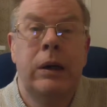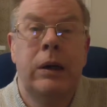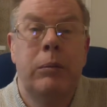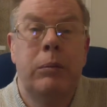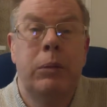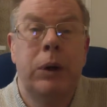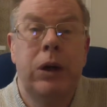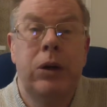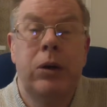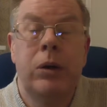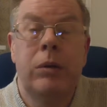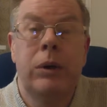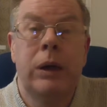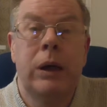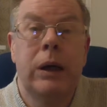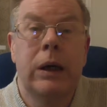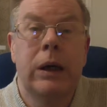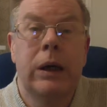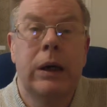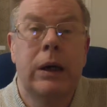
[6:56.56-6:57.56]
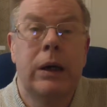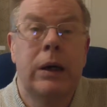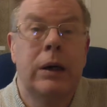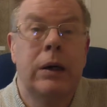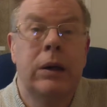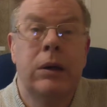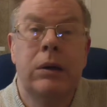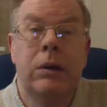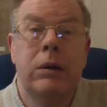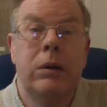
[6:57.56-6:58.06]
beat up that
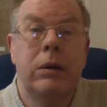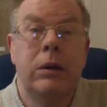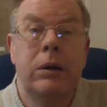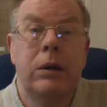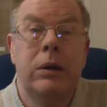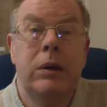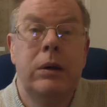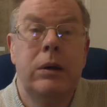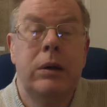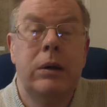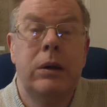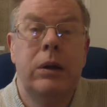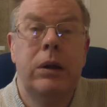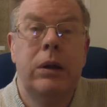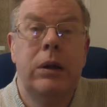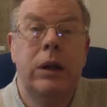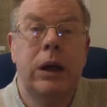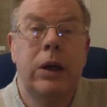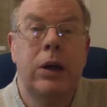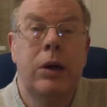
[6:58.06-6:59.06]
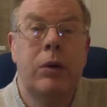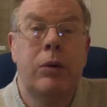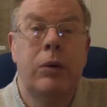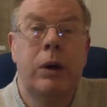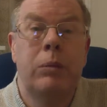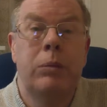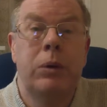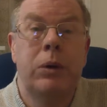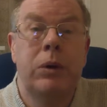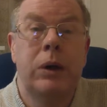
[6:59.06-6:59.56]
guy, they don't
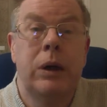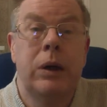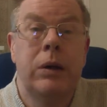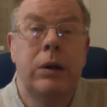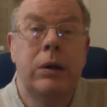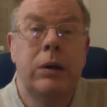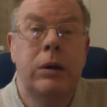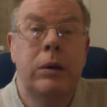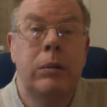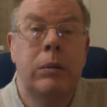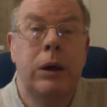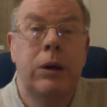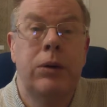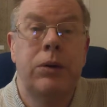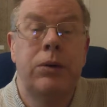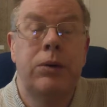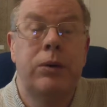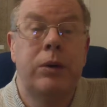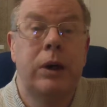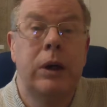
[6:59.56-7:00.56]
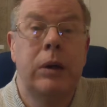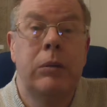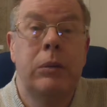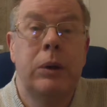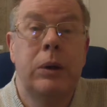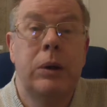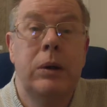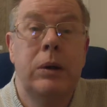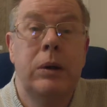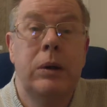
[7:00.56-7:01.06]
represent the mainstream.
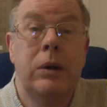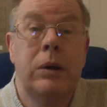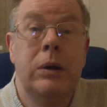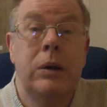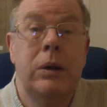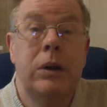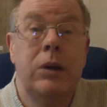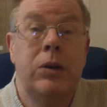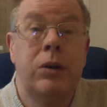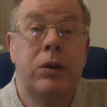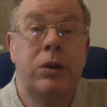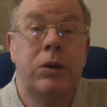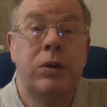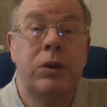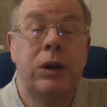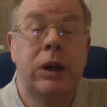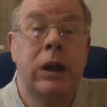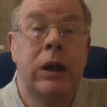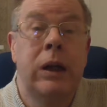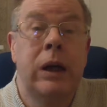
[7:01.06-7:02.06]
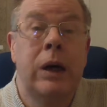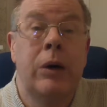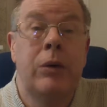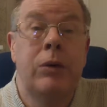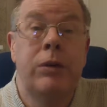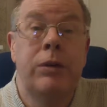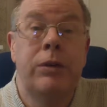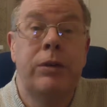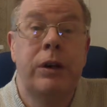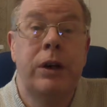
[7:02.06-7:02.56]
They're just the
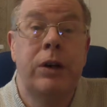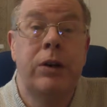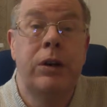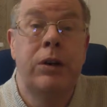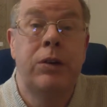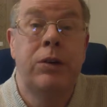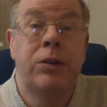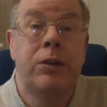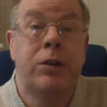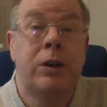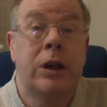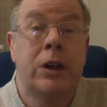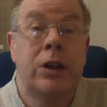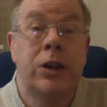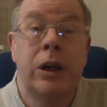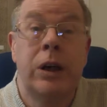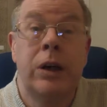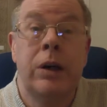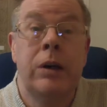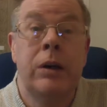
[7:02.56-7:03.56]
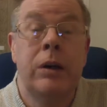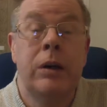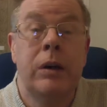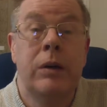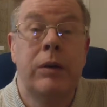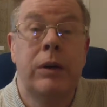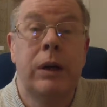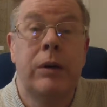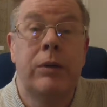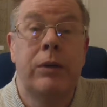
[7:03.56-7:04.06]
outer fringes, trash end
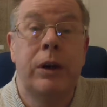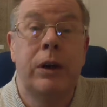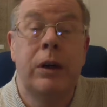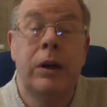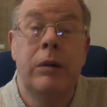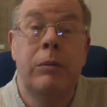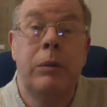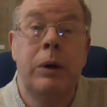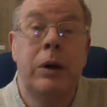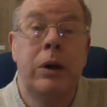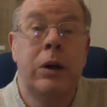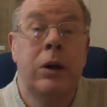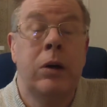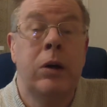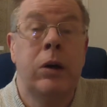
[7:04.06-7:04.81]
of the African American